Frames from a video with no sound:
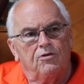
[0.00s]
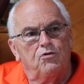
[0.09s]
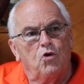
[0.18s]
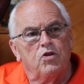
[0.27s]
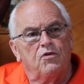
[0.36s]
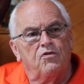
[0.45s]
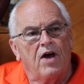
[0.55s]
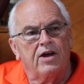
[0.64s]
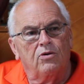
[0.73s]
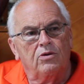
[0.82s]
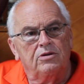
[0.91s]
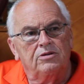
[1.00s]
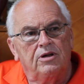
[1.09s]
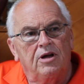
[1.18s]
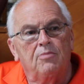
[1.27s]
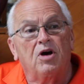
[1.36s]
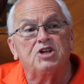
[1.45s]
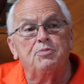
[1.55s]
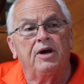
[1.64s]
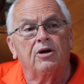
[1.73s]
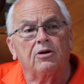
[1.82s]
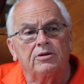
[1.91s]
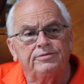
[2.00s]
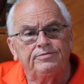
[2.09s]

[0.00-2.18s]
for the final much bigger.